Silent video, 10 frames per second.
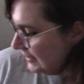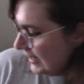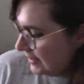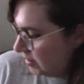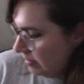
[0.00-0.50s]

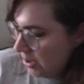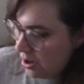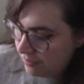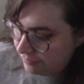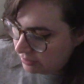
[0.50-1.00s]
get some
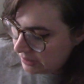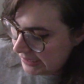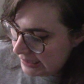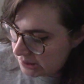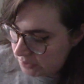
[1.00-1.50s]
yarn for
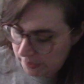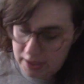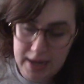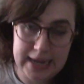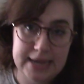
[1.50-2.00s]
it, so I
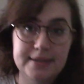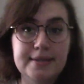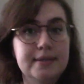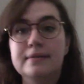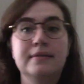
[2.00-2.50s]
got
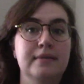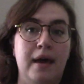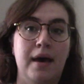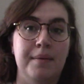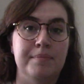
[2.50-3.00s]
it
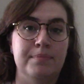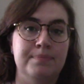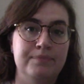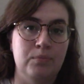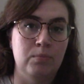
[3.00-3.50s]

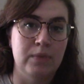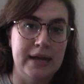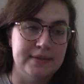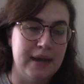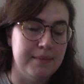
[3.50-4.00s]

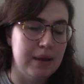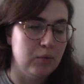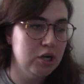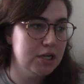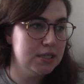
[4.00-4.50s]
last time I
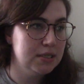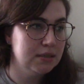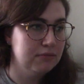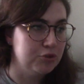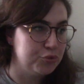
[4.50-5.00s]
worked,
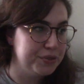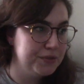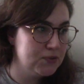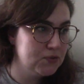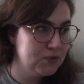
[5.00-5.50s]
which
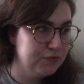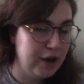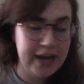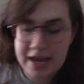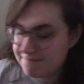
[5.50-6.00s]
was
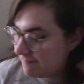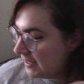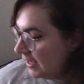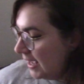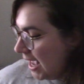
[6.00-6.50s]
Friday.
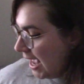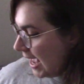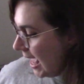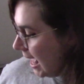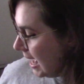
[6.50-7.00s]

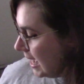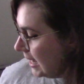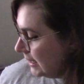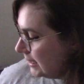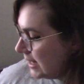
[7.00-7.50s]

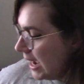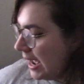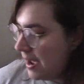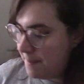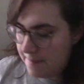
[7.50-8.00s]
And
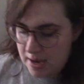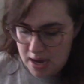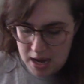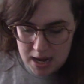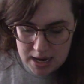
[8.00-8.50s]

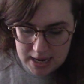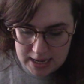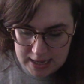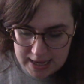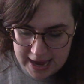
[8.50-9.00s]

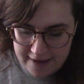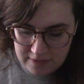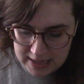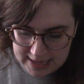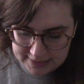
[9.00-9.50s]
I
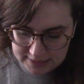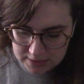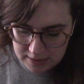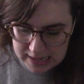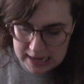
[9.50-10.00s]
haven't cast this
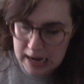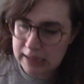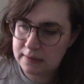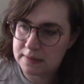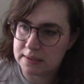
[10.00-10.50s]
on yet. I
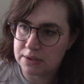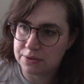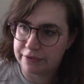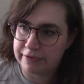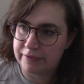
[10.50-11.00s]
honestly don't
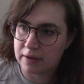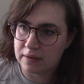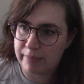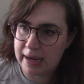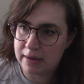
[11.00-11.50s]
know if we've gotten
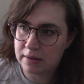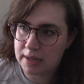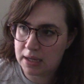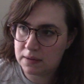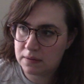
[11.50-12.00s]
the pattern
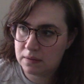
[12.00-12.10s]
yet.